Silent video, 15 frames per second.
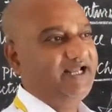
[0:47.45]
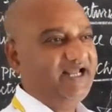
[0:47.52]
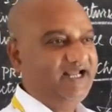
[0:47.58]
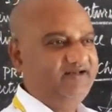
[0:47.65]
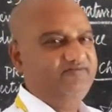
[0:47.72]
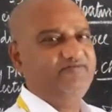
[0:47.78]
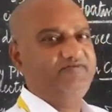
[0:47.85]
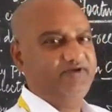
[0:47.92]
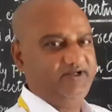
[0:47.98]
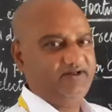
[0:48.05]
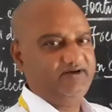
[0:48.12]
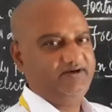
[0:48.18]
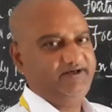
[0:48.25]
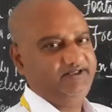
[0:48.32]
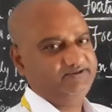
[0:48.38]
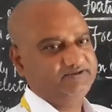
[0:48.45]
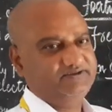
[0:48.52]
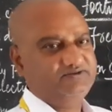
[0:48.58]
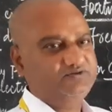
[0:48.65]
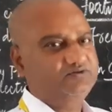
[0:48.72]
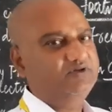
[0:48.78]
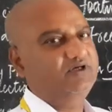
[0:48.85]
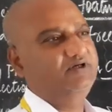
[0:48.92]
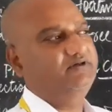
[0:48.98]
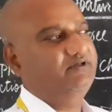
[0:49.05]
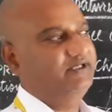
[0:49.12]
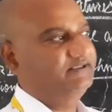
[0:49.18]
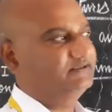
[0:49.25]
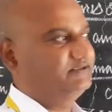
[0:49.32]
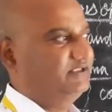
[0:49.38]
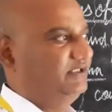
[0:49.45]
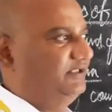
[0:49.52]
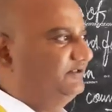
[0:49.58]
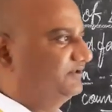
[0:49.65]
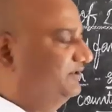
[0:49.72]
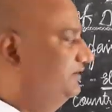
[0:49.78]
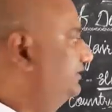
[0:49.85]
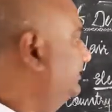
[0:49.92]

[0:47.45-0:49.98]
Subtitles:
and fairness to contest election.